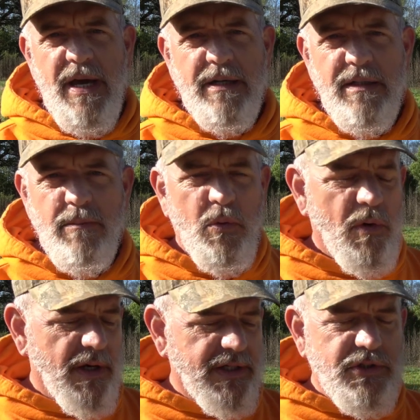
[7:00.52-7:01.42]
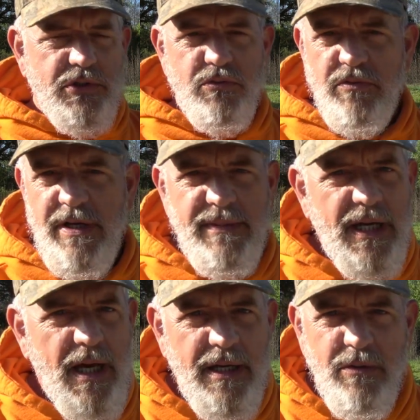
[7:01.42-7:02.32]
back, number one, extremely
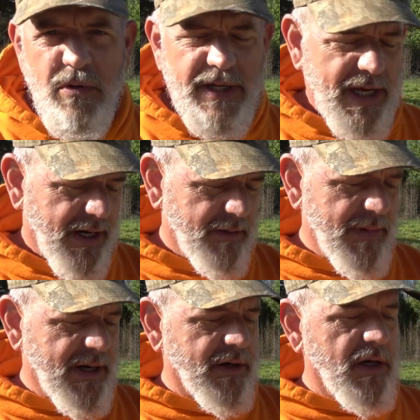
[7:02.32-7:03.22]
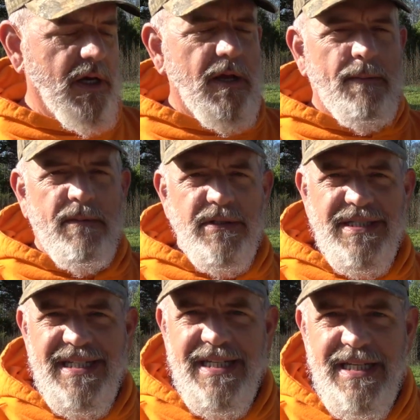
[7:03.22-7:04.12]
high in organic matter.
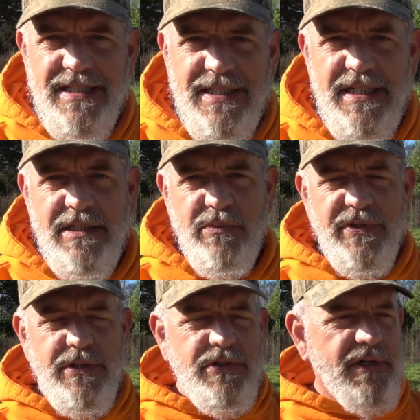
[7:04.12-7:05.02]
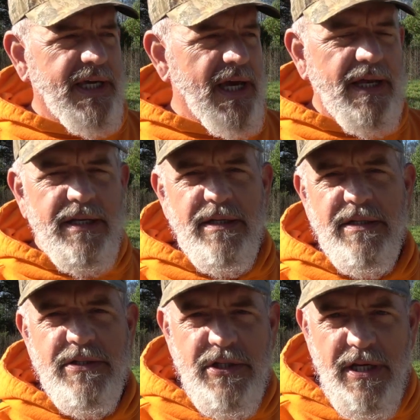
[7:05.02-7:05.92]
CECs, which is your cation
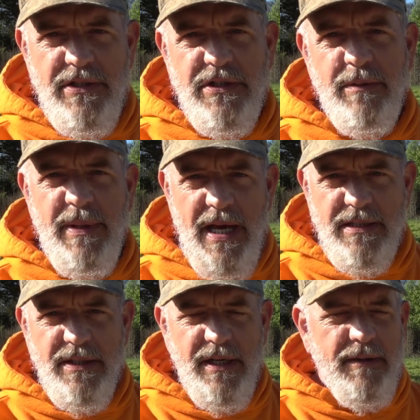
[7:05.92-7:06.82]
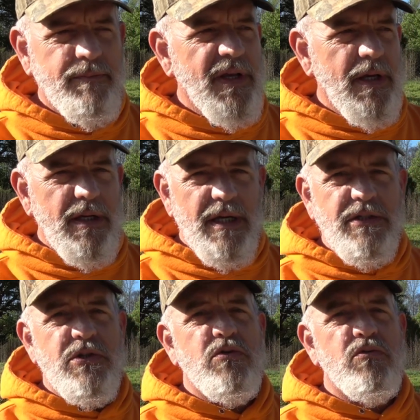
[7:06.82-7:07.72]
exchange capacity,
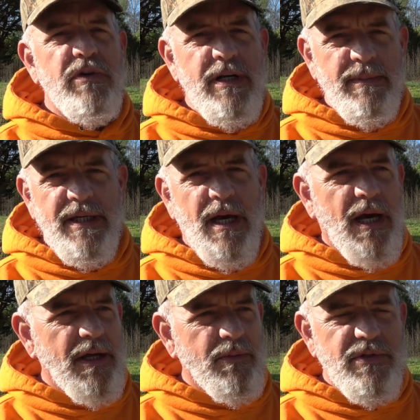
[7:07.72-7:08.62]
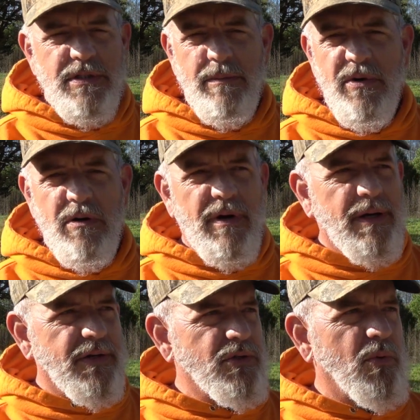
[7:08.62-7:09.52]
extremely high. It was somewhere
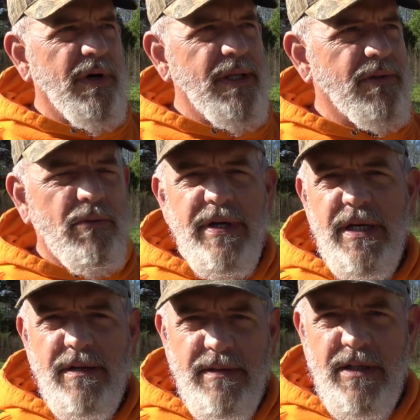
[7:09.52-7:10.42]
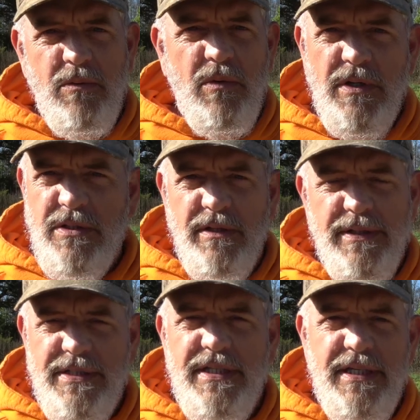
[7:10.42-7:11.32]
around a 23, I think it was, on
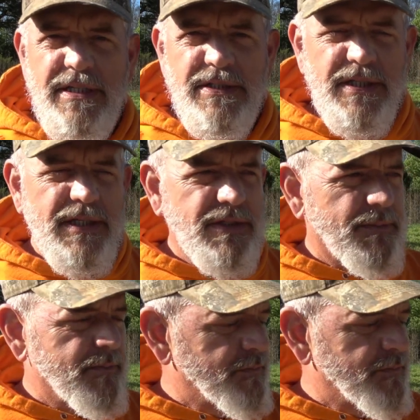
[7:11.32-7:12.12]
the CECs.